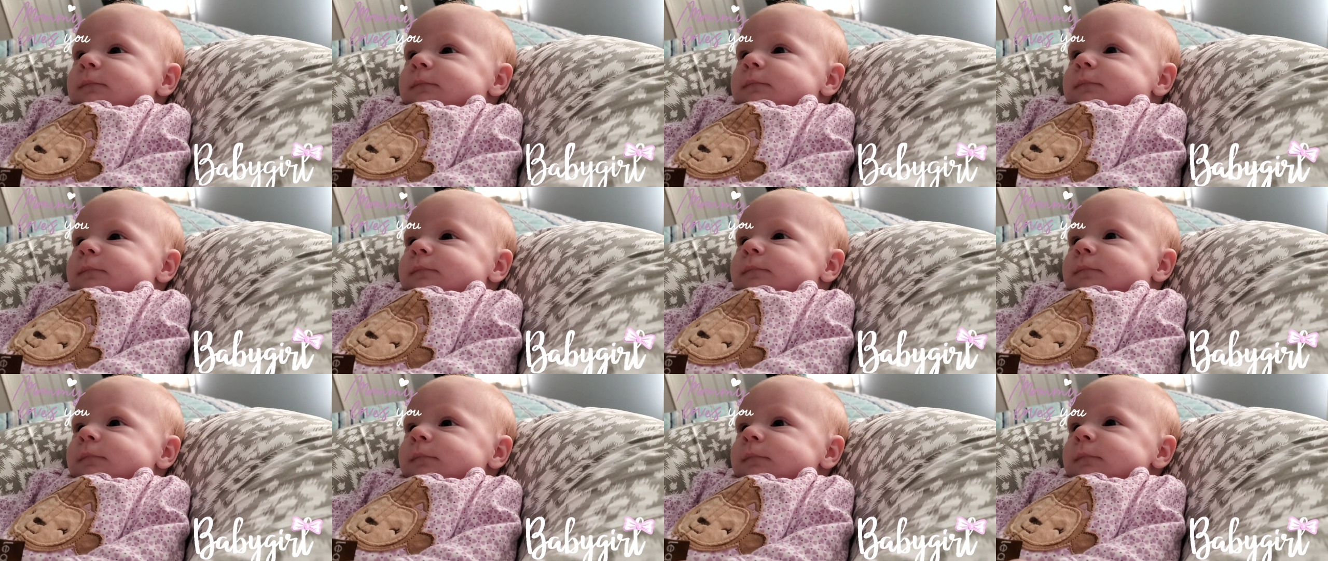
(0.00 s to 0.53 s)

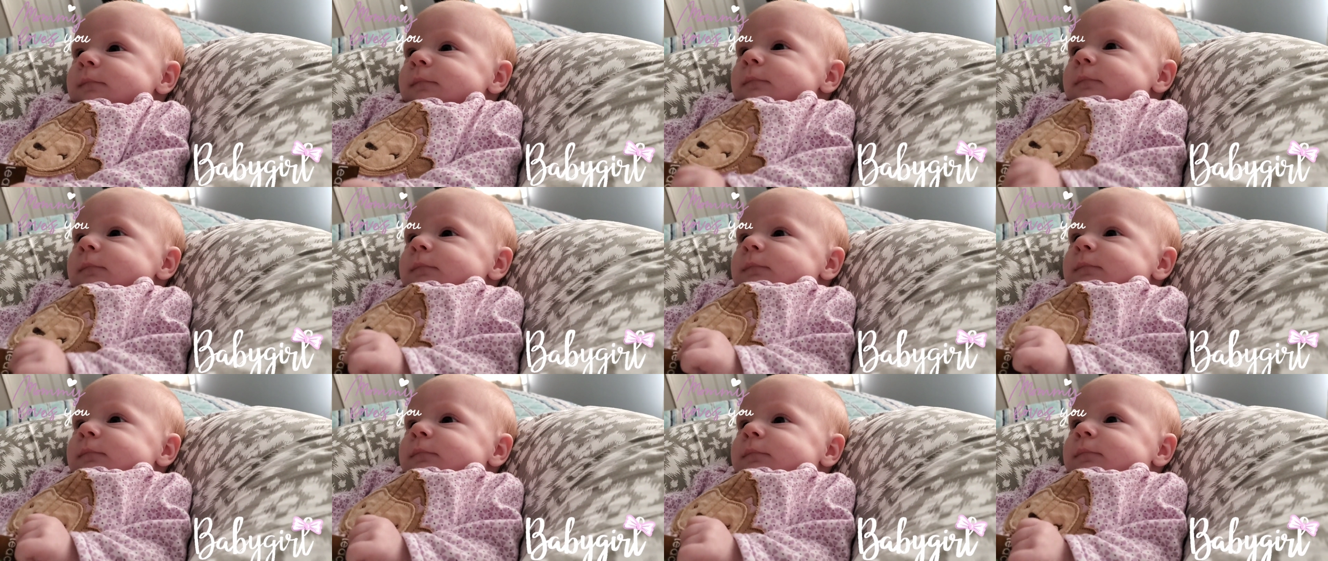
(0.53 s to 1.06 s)

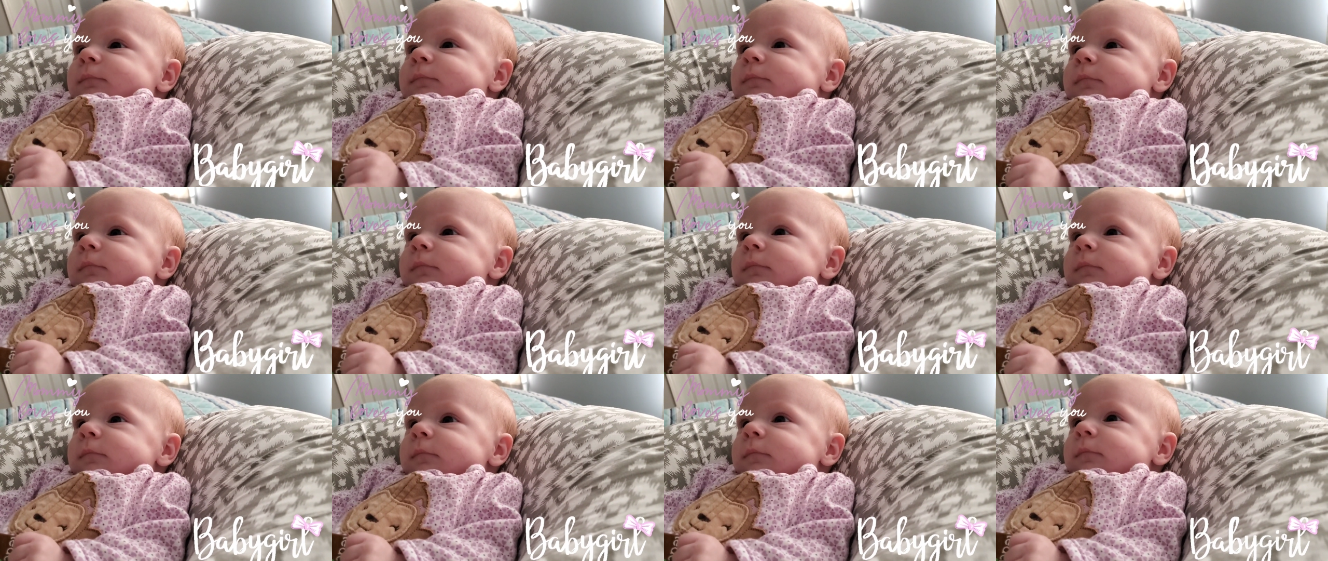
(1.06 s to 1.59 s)

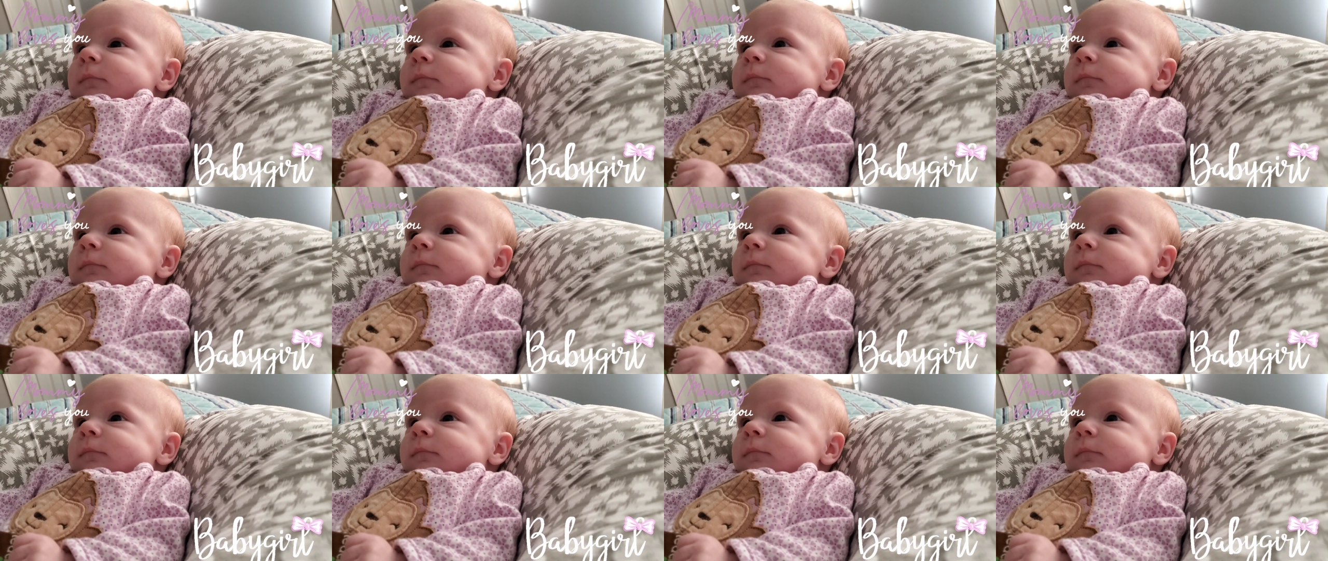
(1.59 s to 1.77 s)
Nobody speaks.